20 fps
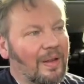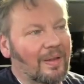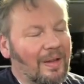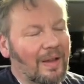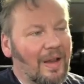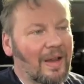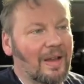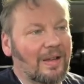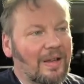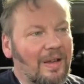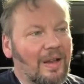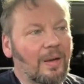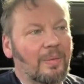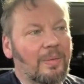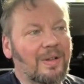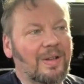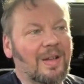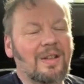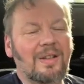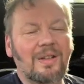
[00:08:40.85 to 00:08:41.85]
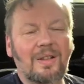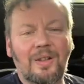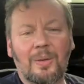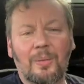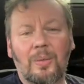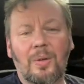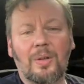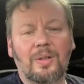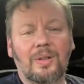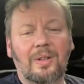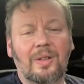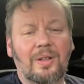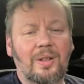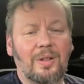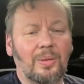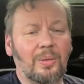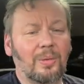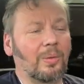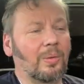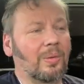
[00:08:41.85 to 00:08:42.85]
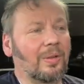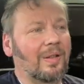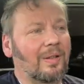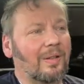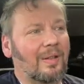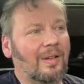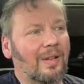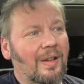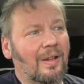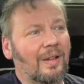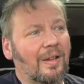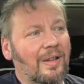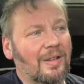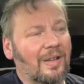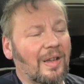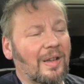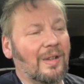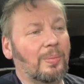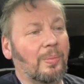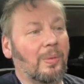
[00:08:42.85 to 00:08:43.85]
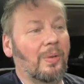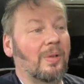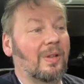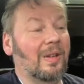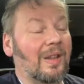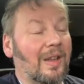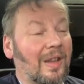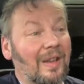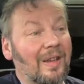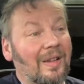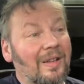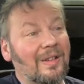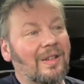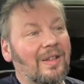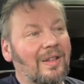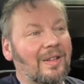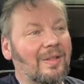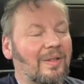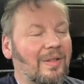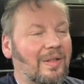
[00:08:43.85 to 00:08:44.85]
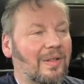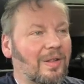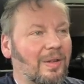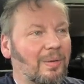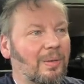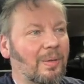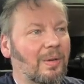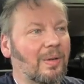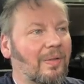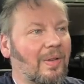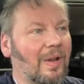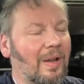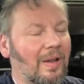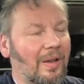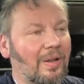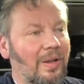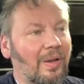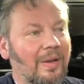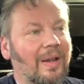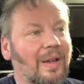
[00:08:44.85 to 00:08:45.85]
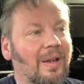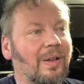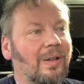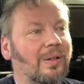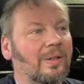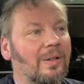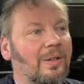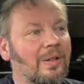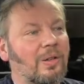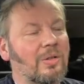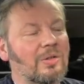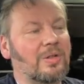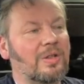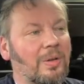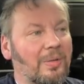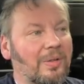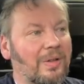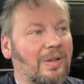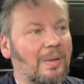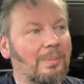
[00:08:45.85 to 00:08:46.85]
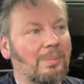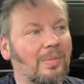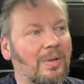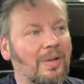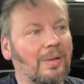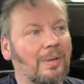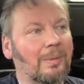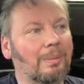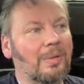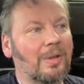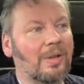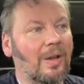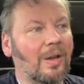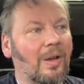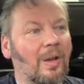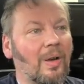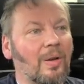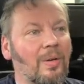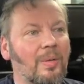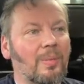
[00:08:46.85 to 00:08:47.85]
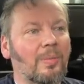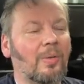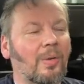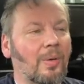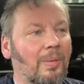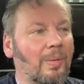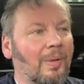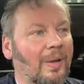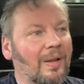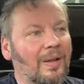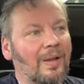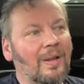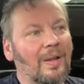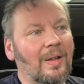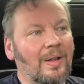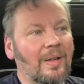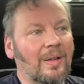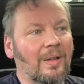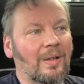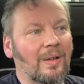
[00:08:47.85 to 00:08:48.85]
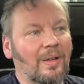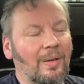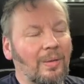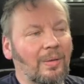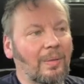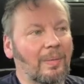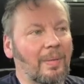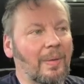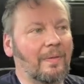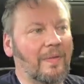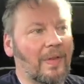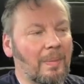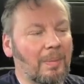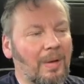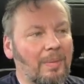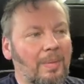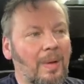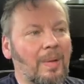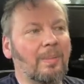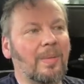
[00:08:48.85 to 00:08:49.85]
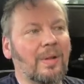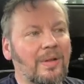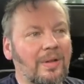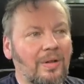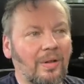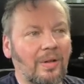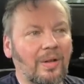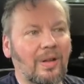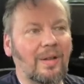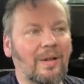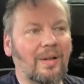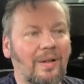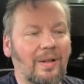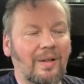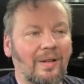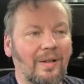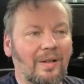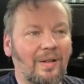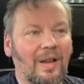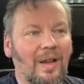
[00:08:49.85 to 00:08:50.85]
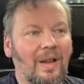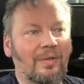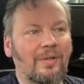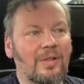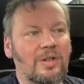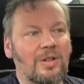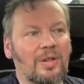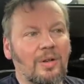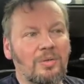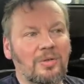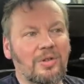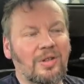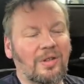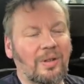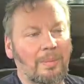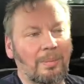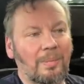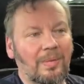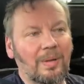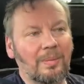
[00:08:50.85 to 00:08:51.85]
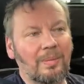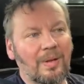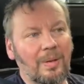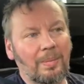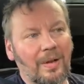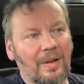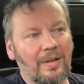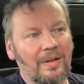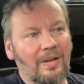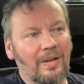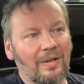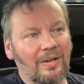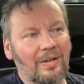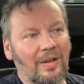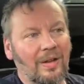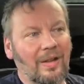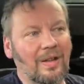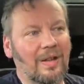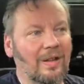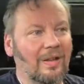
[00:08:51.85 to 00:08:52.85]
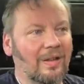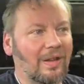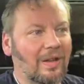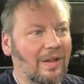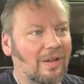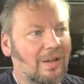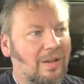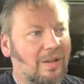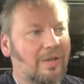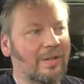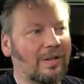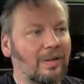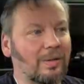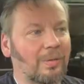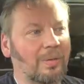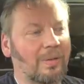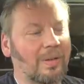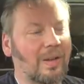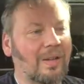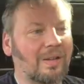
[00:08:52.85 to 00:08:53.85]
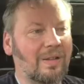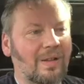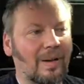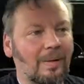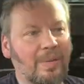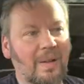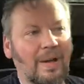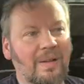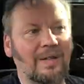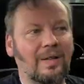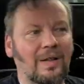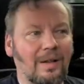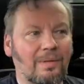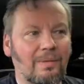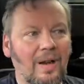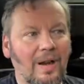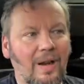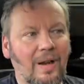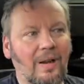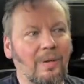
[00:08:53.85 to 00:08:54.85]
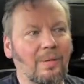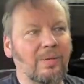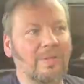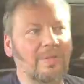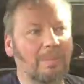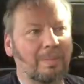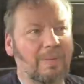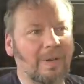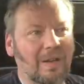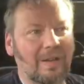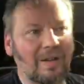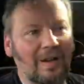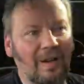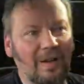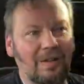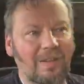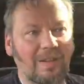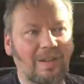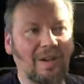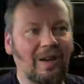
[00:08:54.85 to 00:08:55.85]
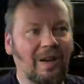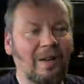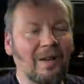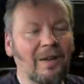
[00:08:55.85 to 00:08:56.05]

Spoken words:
it goes into one school, and it only takes one kid to have got it and not shown symptoms at home, or, you know, a family member's got it, they haven't shown symptoms, they pass it on to the kid goes to school, they start passing it around, some kids get sick,